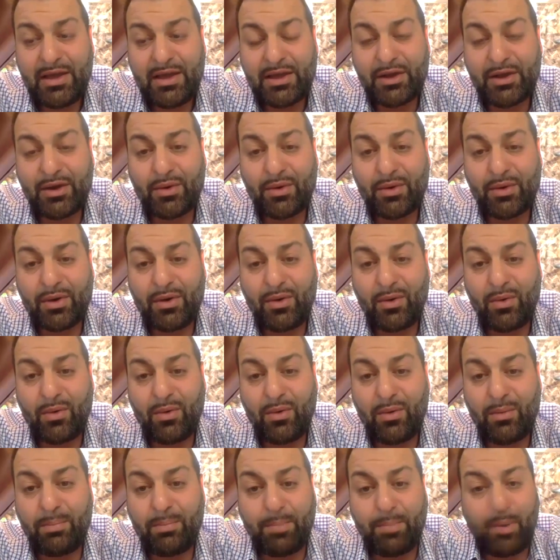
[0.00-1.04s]
You know,
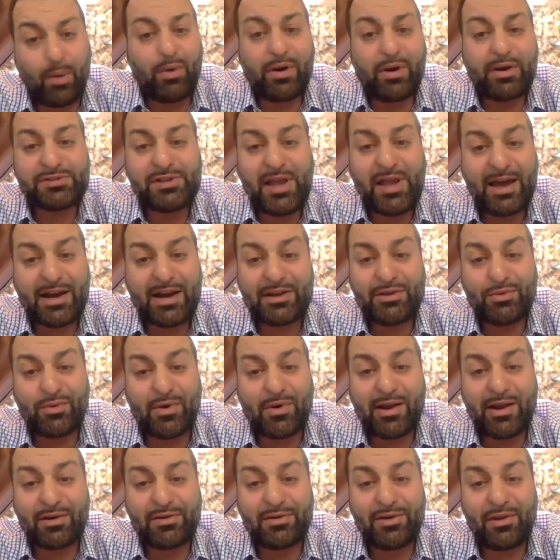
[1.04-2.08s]
but how do you
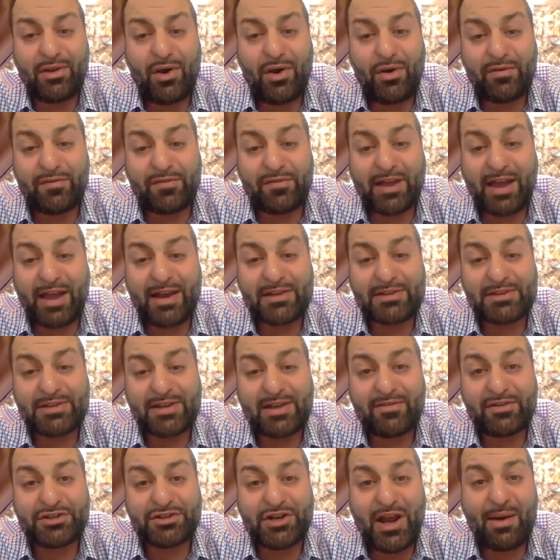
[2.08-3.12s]
write a loan if the guy doesn't
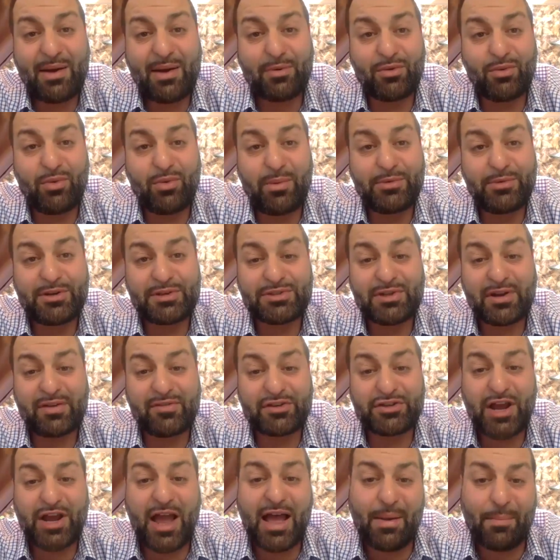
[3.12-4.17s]
have a job or the woman doesn't have a
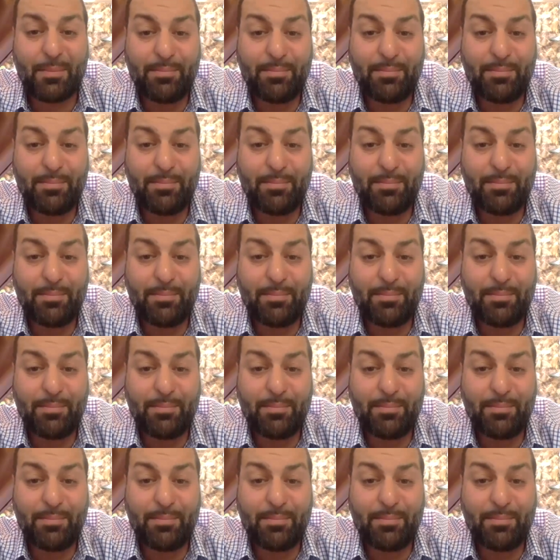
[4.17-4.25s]
job?